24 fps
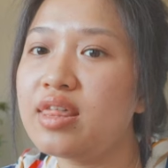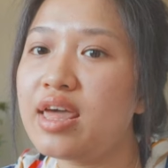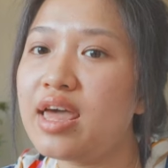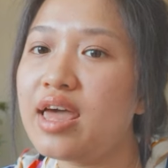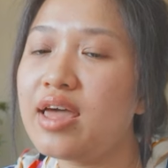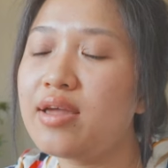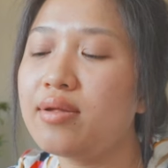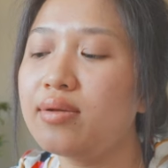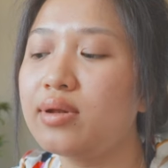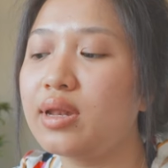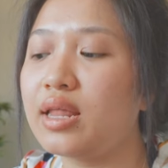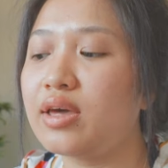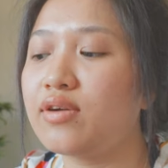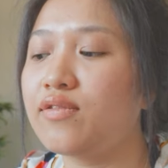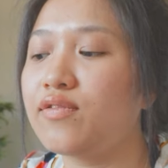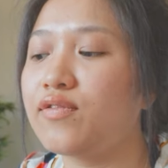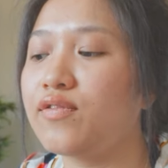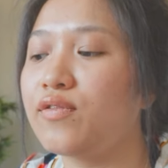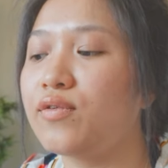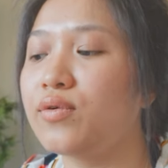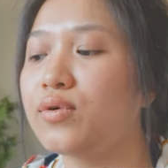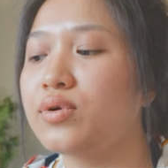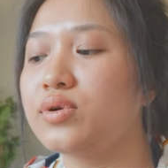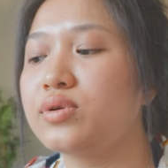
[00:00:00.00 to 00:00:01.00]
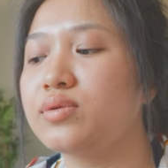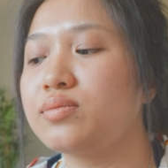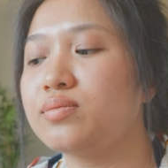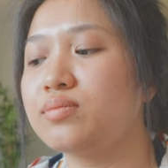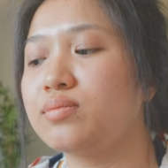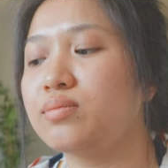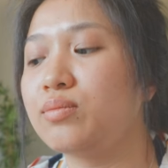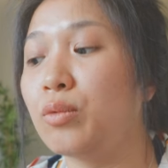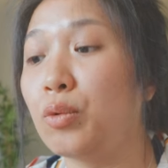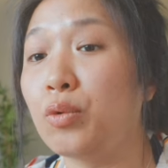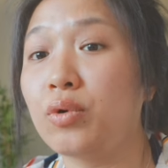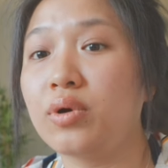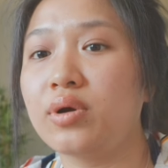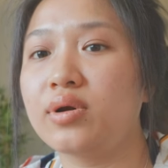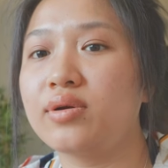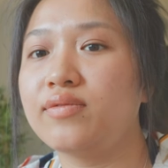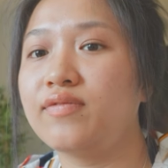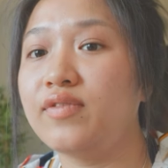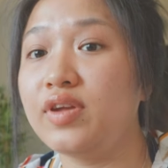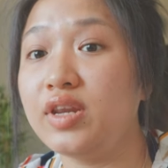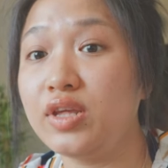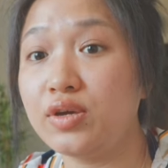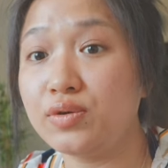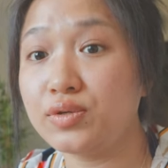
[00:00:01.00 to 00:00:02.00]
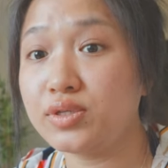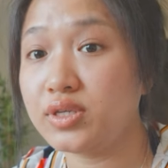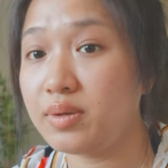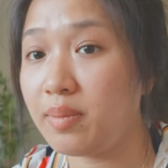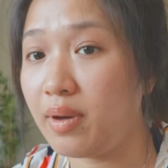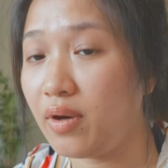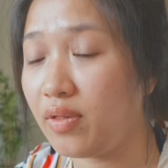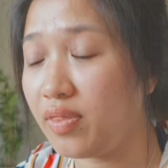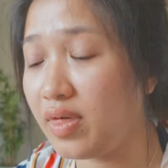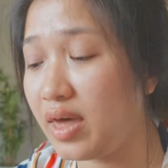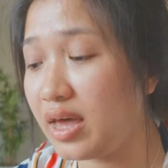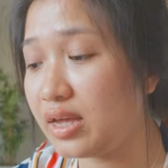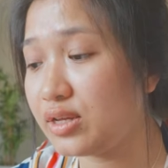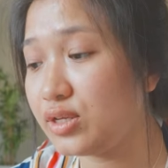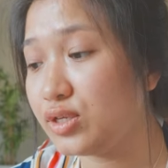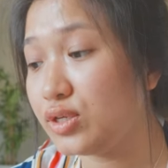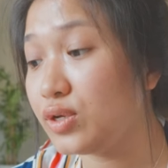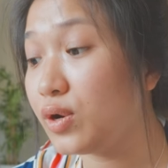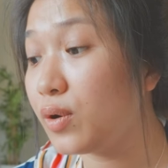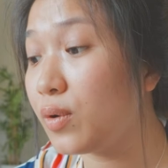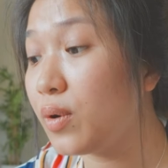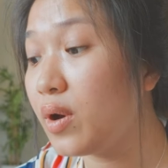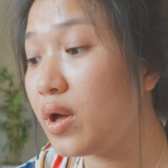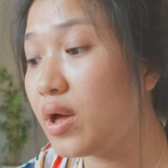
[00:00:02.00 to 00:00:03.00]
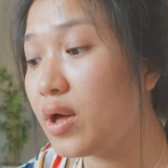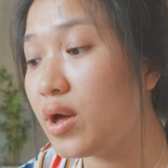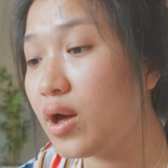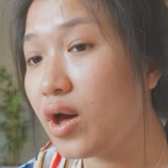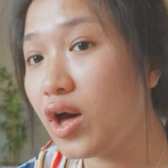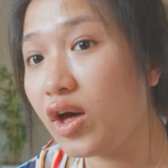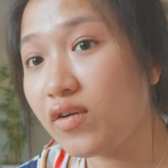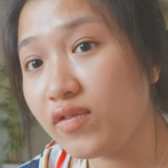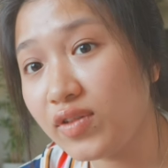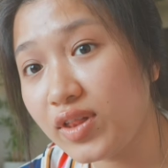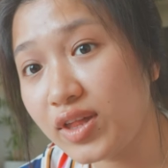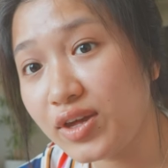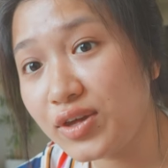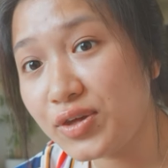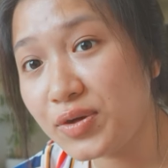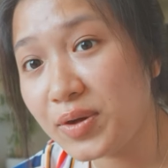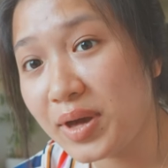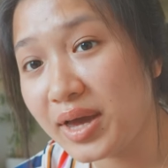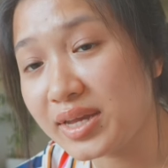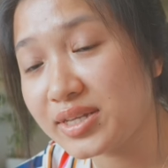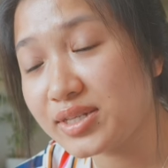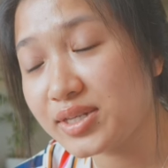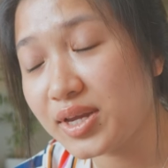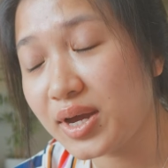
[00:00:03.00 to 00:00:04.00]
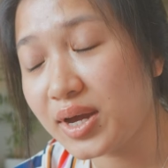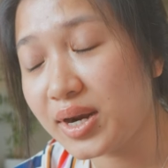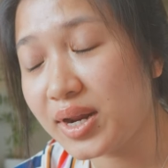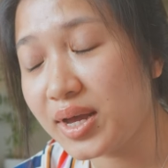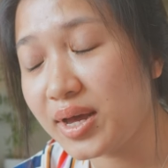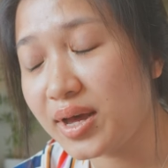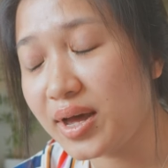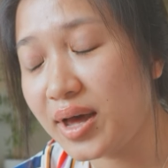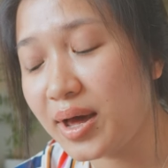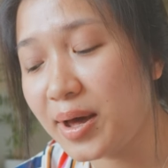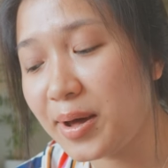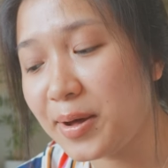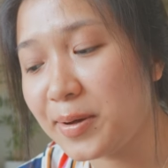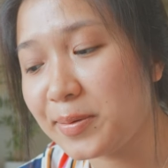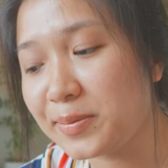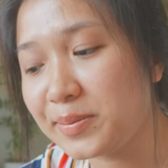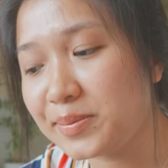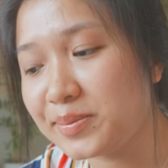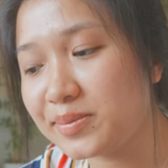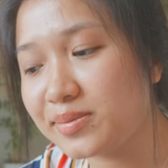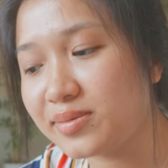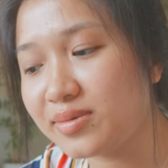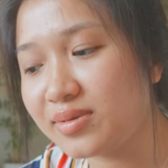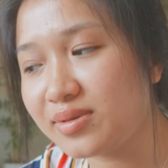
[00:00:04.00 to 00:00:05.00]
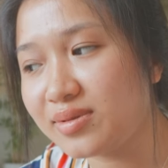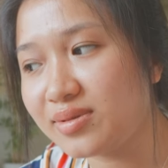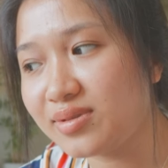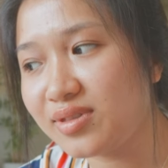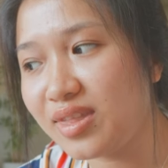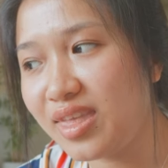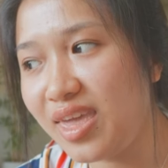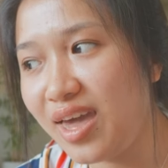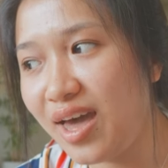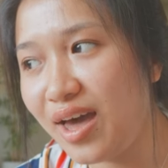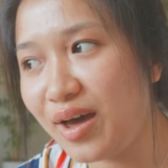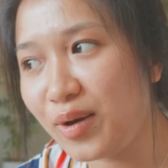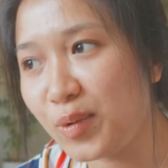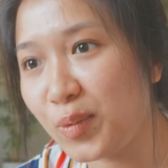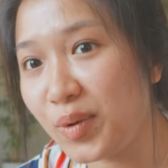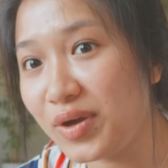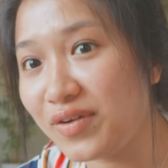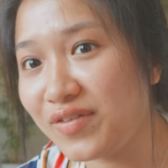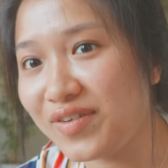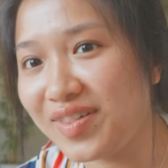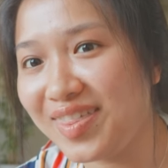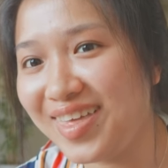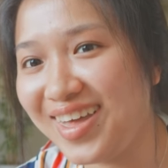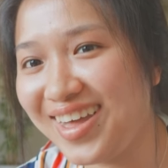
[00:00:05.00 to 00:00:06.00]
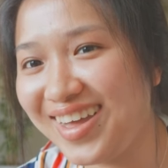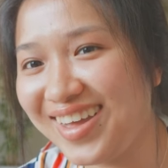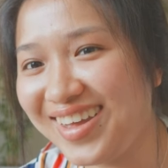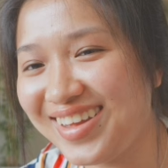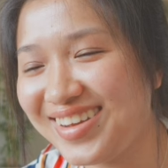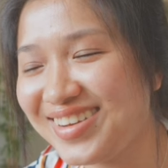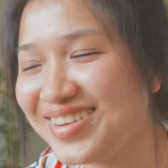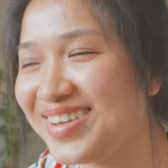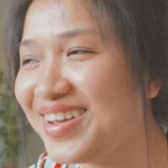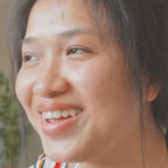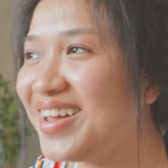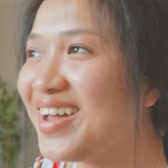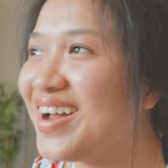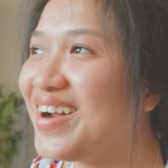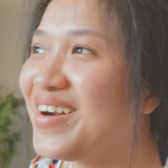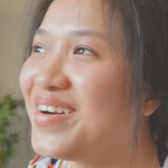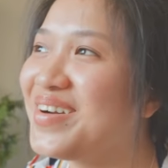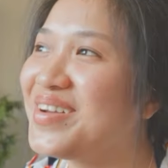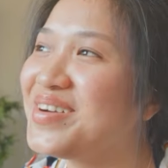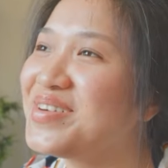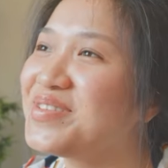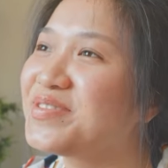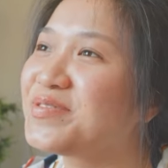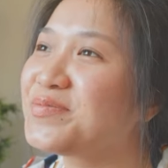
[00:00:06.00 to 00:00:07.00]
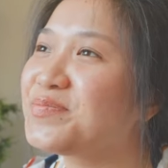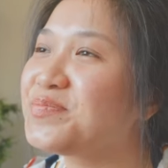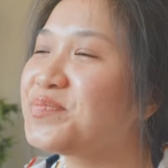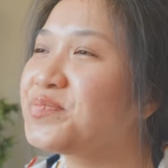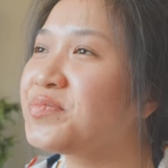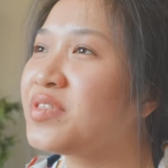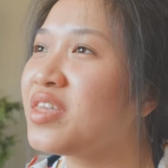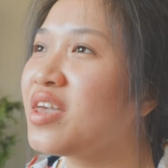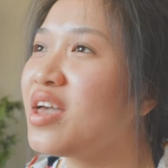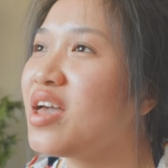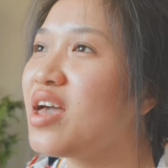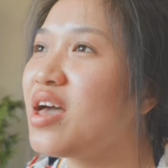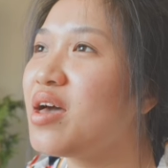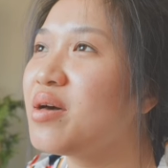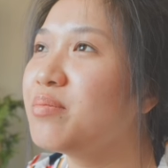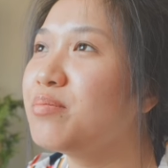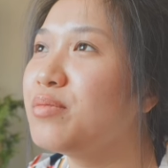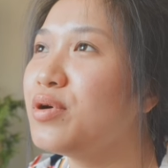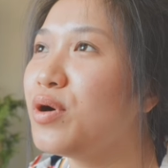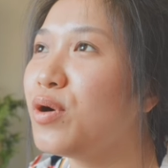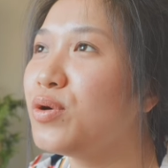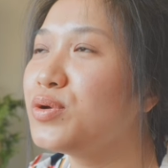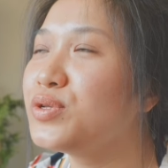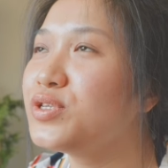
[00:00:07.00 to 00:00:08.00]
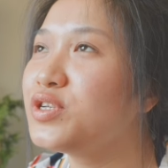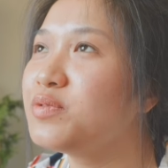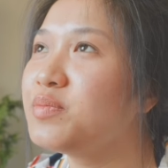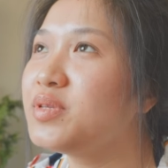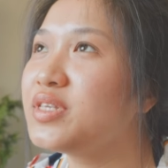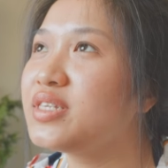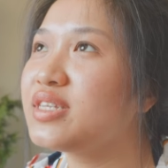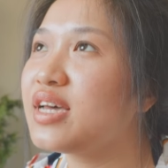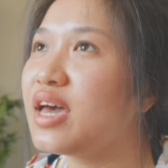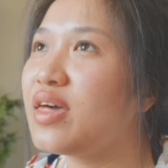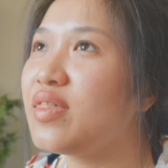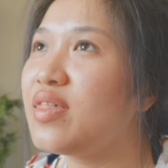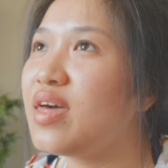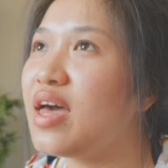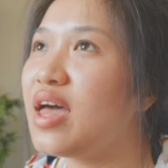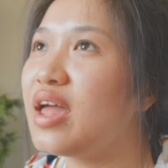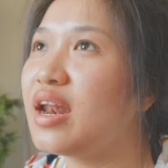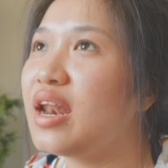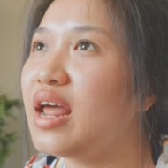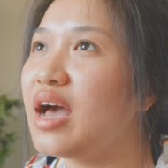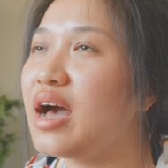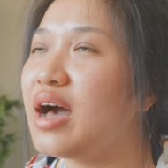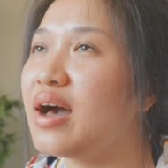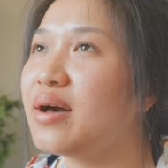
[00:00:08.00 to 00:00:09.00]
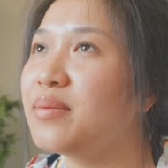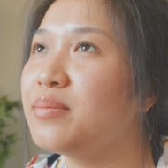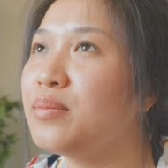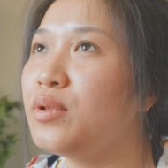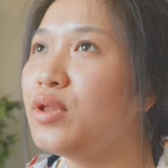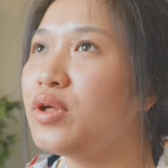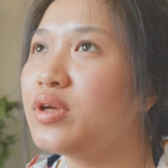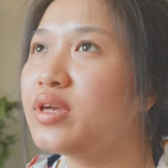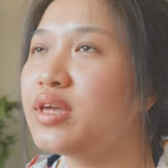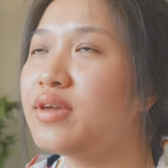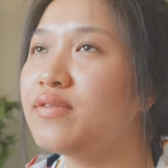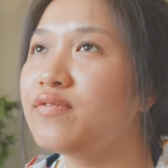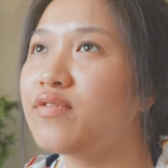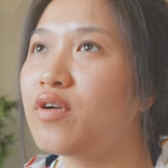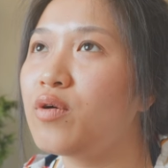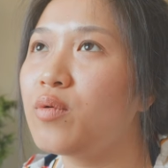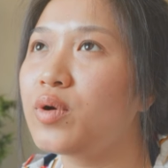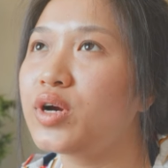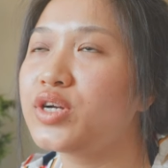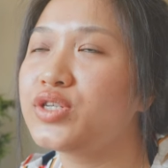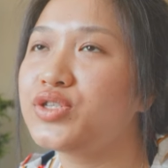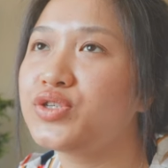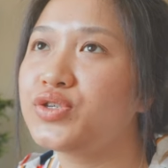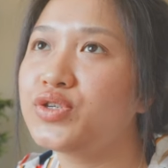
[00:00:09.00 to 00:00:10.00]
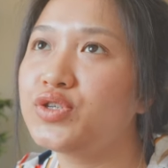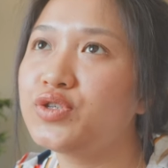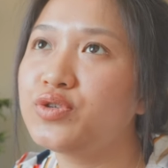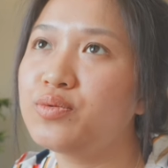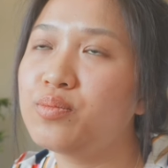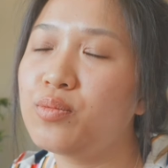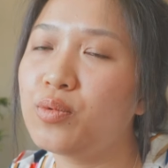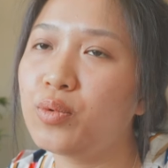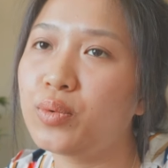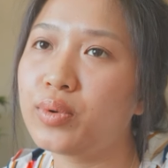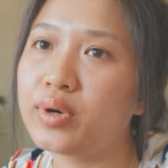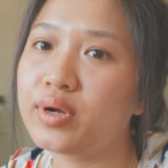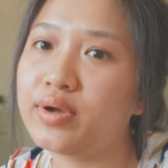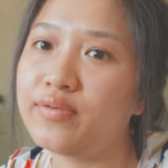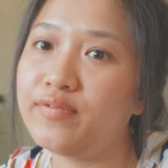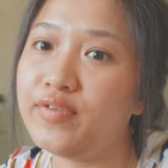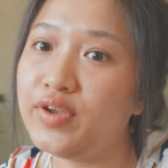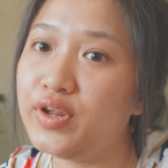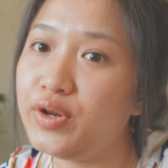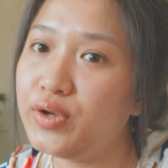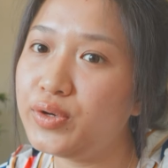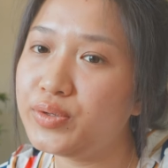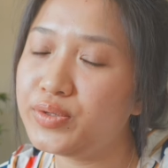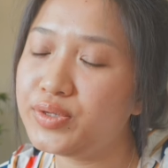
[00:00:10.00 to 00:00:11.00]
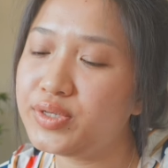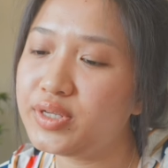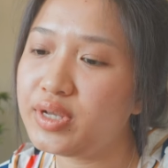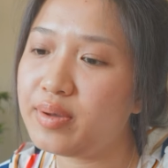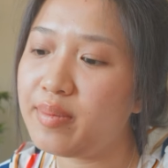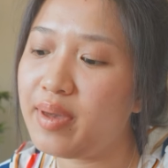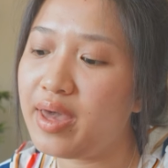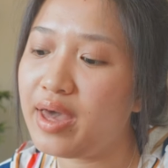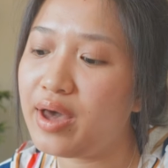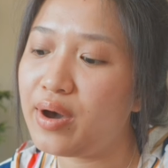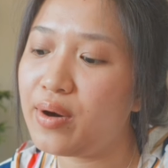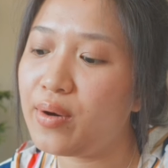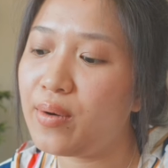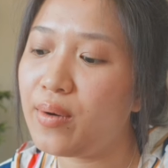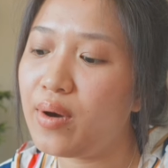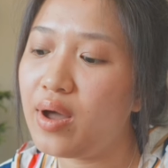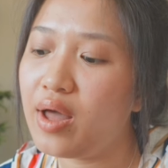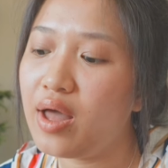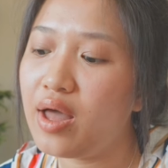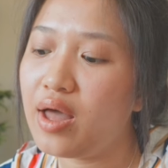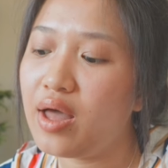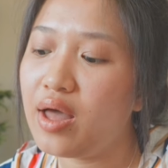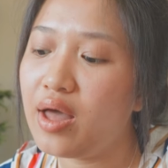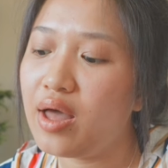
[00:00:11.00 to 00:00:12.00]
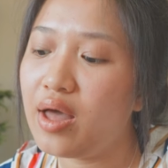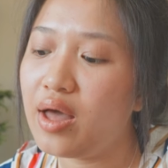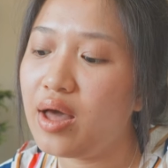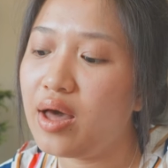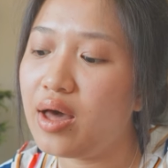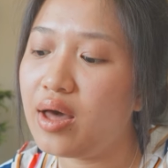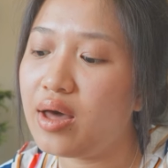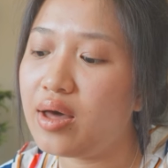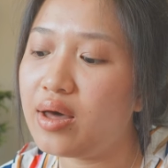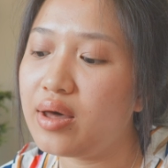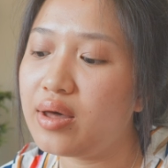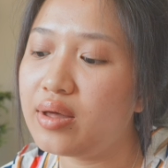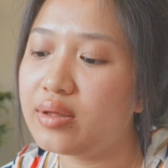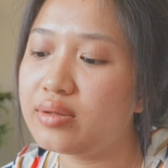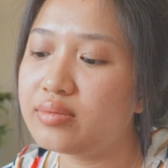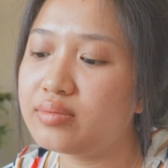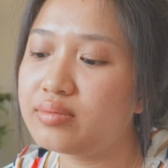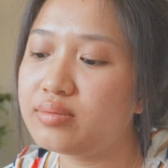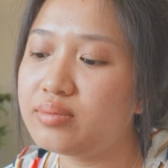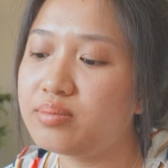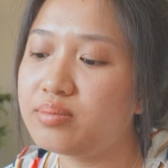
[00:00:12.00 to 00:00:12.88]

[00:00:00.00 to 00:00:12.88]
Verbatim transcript: that, like for more videos about that. So hopefully you guys are gonna, um, yeah, wait for that. I don't know. But also beside that, I'm looking forward to do more videos about uh,